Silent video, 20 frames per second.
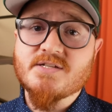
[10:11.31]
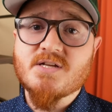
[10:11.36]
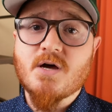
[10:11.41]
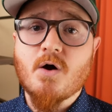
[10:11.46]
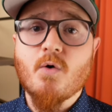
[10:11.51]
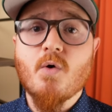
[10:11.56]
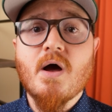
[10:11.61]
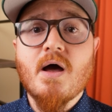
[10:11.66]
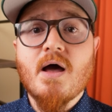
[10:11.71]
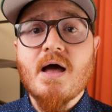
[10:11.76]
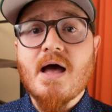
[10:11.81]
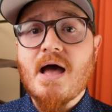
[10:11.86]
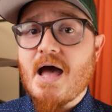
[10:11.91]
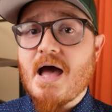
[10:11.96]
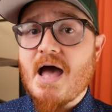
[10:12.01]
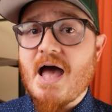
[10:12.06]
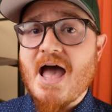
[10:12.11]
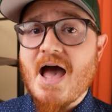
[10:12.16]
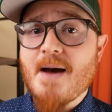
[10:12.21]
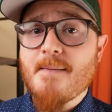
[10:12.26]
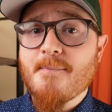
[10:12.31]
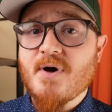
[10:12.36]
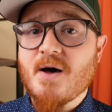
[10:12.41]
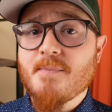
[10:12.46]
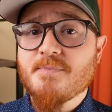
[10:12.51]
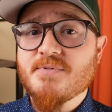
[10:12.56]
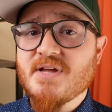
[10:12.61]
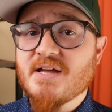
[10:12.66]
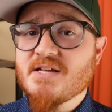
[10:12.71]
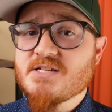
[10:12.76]
So app
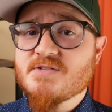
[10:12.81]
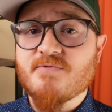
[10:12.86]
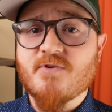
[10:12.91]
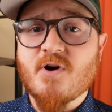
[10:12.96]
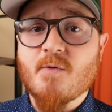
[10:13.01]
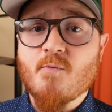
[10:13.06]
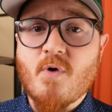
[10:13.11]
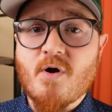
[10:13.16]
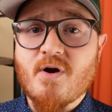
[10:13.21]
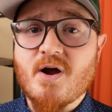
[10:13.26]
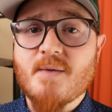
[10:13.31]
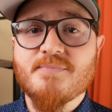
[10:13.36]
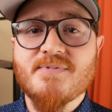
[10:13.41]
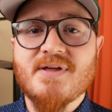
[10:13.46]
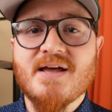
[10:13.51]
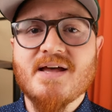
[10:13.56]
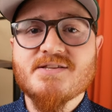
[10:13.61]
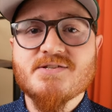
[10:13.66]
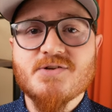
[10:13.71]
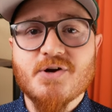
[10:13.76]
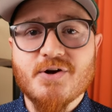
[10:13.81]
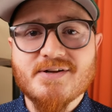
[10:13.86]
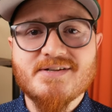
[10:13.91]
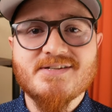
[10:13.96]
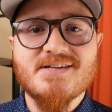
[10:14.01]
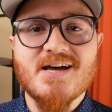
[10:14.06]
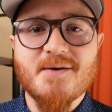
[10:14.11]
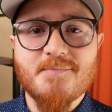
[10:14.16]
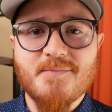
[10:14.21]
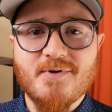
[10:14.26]
updates, firmware updates are
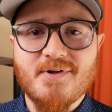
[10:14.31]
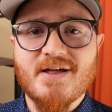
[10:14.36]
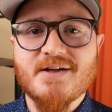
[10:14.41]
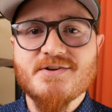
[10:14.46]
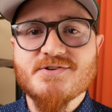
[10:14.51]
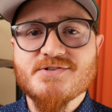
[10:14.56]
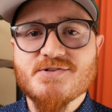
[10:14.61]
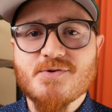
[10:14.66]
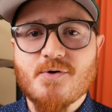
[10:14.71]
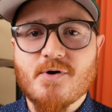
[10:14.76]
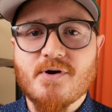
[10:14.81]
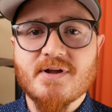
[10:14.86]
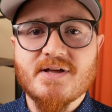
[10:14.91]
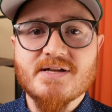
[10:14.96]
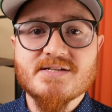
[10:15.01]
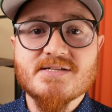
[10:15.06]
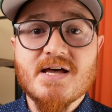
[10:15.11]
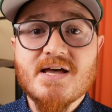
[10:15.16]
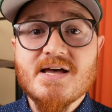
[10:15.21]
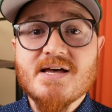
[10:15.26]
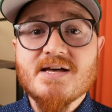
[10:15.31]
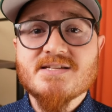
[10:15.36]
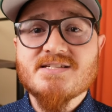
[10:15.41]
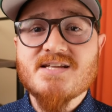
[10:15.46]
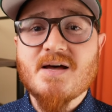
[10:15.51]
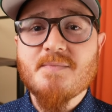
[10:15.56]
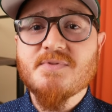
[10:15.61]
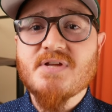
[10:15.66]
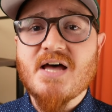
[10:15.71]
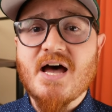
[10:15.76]
a double-edged sword because
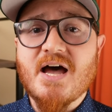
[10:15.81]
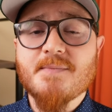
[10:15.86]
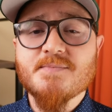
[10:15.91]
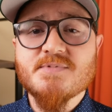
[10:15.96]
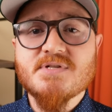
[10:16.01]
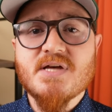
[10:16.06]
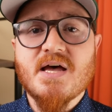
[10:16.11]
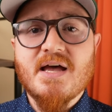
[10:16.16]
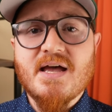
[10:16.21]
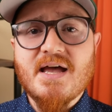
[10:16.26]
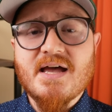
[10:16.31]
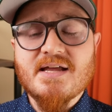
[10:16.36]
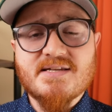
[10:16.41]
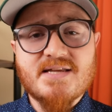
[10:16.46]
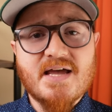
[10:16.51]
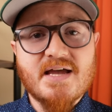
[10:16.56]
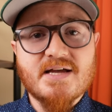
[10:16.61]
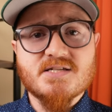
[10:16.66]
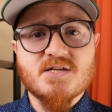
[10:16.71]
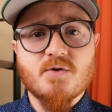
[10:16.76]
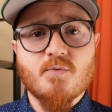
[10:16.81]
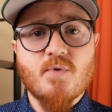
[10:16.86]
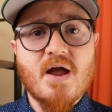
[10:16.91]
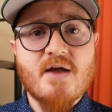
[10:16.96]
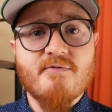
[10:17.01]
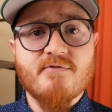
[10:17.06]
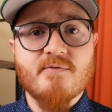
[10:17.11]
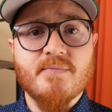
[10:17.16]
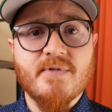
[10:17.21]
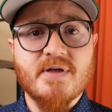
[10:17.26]
sometimes it takes
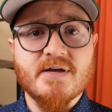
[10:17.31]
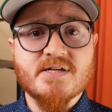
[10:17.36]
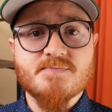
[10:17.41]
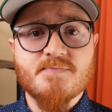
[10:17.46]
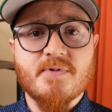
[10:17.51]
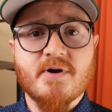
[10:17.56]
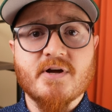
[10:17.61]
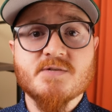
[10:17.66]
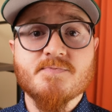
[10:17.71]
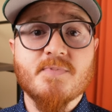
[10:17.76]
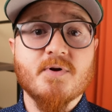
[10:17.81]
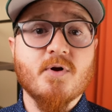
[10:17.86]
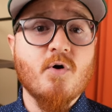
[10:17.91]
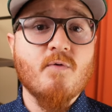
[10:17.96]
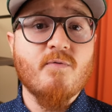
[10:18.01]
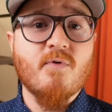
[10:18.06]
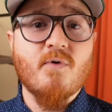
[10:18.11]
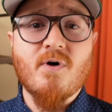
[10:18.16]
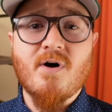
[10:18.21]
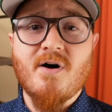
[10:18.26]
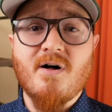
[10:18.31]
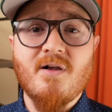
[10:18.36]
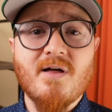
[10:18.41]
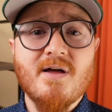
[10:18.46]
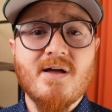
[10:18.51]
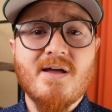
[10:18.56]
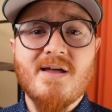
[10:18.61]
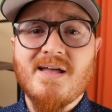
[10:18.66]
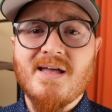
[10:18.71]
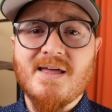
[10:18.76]
away from the experience. But
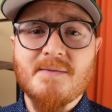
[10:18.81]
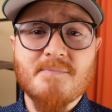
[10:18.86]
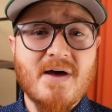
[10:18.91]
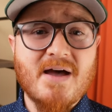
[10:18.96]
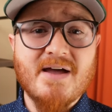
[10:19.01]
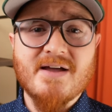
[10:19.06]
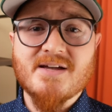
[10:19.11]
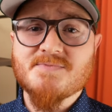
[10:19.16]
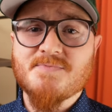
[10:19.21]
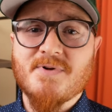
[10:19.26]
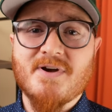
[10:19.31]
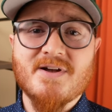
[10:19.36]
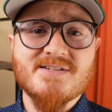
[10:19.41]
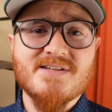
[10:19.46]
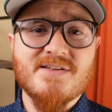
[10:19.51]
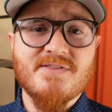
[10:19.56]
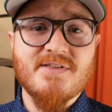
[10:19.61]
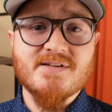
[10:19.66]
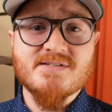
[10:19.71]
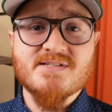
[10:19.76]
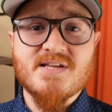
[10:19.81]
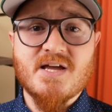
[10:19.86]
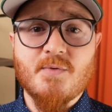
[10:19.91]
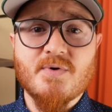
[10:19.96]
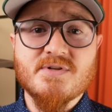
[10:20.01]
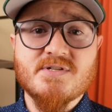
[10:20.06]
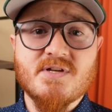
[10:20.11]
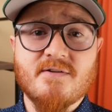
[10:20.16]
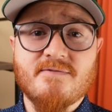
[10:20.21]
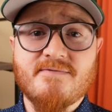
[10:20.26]
overall, in my experience, I think
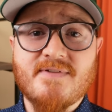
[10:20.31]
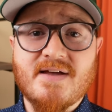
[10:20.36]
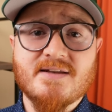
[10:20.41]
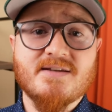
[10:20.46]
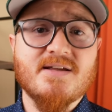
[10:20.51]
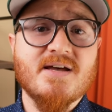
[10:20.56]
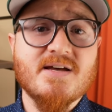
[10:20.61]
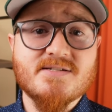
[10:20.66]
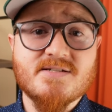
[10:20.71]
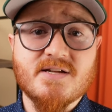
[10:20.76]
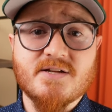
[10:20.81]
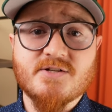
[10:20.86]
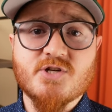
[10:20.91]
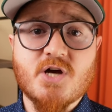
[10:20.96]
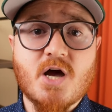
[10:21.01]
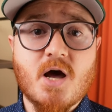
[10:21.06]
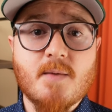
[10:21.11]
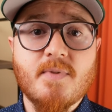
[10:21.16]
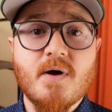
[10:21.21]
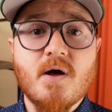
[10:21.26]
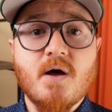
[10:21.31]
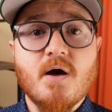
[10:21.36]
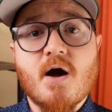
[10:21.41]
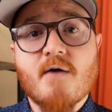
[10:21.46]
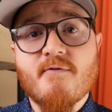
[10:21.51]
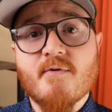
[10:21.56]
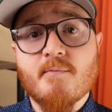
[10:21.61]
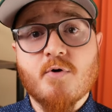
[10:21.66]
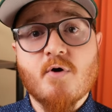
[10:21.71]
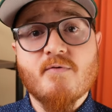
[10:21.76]
Segway's done a fantastic job
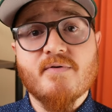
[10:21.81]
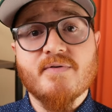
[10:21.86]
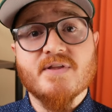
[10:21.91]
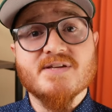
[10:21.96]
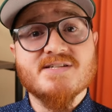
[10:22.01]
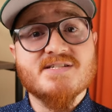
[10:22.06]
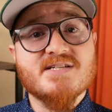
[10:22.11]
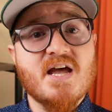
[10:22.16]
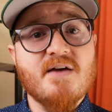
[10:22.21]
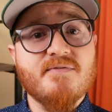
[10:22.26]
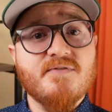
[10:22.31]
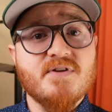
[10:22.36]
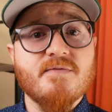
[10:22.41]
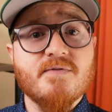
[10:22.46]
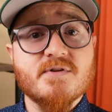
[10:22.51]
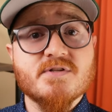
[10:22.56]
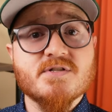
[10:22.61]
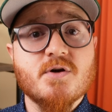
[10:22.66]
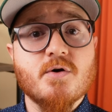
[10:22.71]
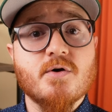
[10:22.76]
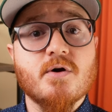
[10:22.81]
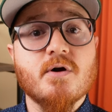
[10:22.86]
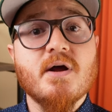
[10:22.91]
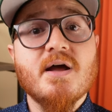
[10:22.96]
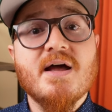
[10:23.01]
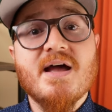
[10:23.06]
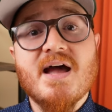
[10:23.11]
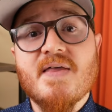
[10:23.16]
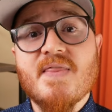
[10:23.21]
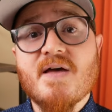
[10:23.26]
of improving the safety of the
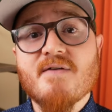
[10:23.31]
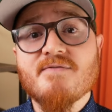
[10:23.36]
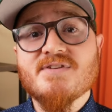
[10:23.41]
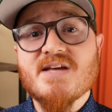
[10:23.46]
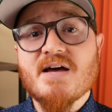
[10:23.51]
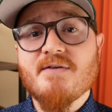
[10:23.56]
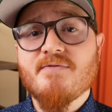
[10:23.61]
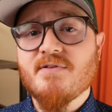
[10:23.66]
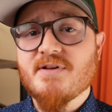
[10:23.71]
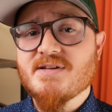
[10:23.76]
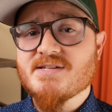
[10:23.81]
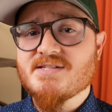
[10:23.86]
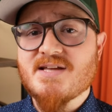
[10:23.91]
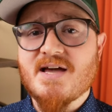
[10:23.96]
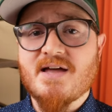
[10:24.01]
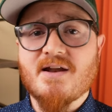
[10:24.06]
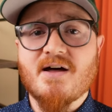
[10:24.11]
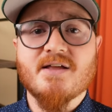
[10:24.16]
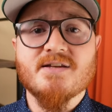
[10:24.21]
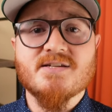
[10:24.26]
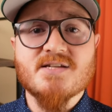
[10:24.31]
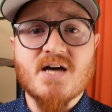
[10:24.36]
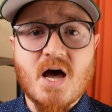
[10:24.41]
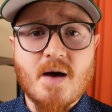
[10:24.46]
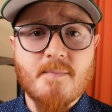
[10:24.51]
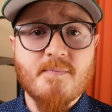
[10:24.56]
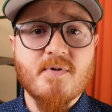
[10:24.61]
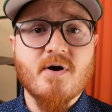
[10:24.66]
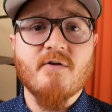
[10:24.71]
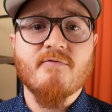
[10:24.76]
scooter, and they've definitely stayed on
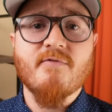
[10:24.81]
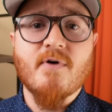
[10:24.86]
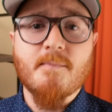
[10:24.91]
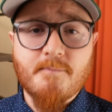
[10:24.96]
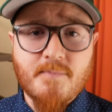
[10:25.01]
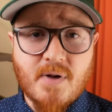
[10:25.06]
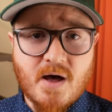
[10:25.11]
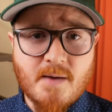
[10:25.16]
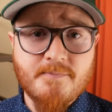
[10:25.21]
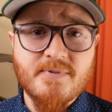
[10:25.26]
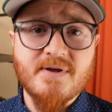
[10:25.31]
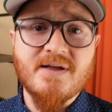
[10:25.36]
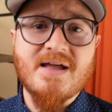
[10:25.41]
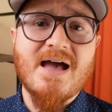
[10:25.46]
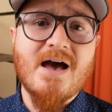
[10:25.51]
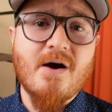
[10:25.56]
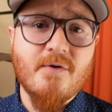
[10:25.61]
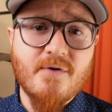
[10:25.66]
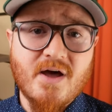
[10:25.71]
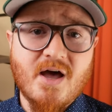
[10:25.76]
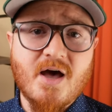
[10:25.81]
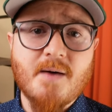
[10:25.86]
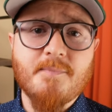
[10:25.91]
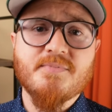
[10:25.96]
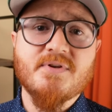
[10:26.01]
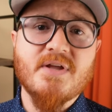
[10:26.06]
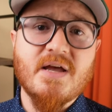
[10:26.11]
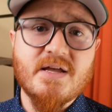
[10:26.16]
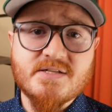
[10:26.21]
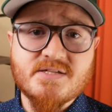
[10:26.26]
top of pumping out
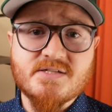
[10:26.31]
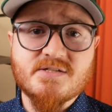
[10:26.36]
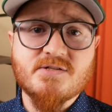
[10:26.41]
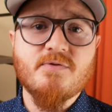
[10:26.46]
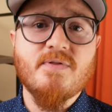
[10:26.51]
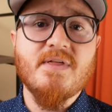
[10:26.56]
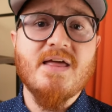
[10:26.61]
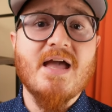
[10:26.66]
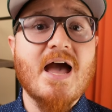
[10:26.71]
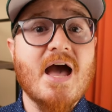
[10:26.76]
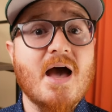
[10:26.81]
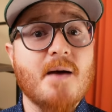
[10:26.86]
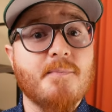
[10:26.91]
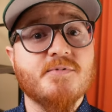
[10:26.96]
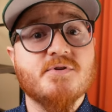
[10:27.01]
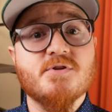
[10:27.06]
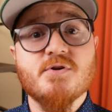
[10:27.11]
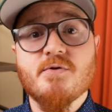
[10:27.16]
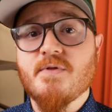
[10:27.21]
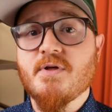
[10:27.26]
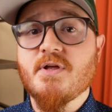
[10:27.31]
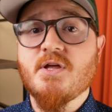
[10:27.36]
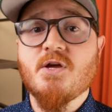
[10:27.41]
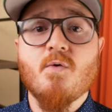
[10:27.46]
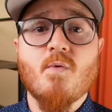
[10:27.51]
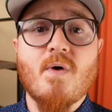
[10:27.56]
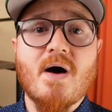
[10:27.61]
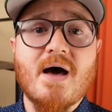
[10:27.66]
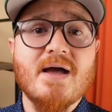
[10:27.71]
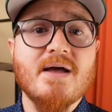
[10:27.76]
updates to the app, to the
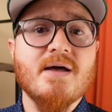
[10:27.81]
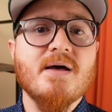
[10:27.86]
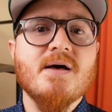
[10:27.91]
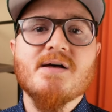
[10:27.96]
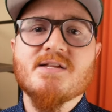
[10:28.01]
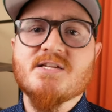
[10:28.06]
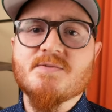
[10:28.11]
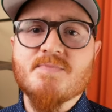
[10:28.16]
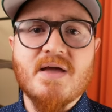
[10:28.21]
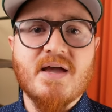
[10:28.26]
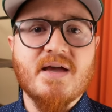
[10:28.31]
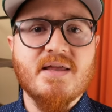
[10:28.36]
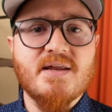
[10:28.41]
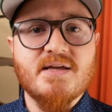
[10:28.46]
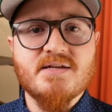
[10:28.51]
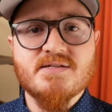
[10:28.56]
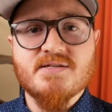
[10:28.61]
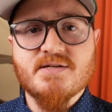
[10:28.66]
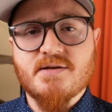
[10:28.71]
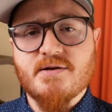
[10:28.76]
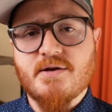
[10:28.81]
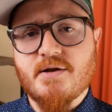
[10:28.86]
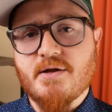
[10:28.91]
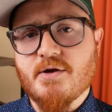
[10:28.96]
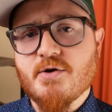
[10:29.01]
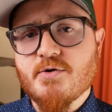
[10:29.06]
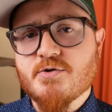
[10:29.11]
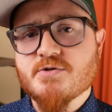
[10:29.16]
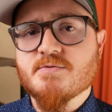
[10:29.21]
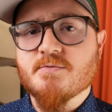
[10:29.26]
UI, to make it easy to
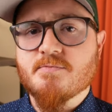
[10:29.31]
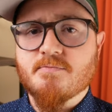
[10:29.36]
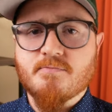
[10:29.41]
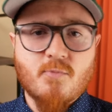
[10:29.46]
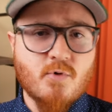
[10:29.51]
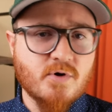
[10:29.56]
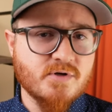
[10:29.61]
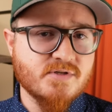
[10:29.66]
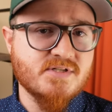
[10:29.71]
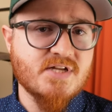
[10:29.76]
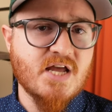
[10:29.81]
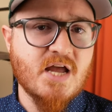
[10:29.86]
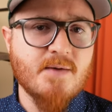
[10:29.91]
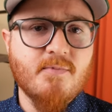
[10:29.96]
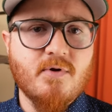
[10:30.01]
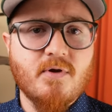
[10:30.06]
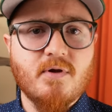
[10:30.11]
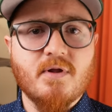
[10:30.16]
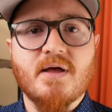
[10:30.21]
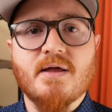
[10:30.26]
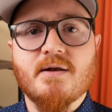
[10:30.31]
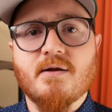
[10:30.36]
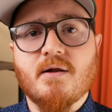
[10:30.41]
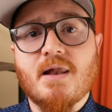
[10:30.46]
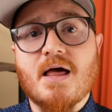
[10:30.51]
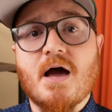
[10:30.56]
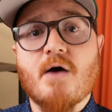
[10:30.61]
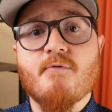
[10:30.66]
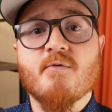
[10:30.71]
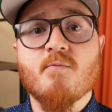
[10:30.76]
use, more stable, and
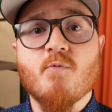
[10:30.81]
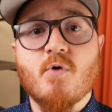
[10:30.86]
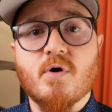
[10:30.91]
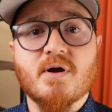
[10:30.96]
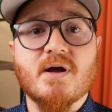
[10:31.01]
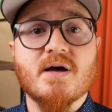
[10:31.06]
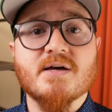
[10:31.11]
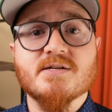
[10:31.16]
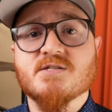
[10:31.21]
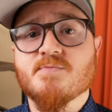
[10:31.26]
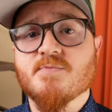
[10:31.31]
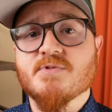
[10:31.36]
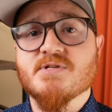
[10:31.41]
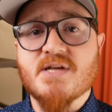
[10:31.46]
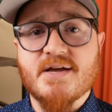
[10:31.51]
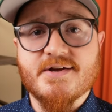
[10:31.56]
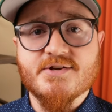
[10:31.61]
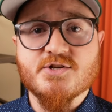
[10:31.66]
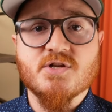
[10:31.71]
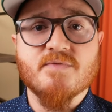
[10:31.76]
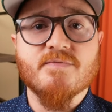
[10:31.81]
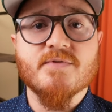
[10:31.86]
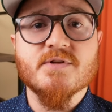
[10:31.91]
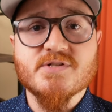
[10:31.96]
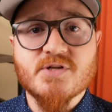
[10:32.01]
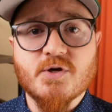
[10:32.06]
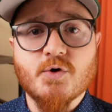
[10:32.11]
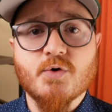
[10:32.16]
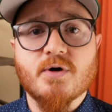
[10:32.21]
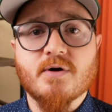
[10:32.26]
allow for more customization of the
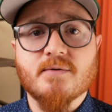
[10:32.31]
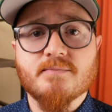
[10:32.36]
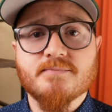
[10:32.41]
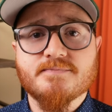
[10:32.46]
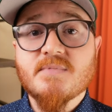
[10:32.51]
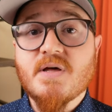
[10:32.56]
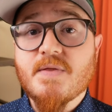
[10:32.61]
scooter.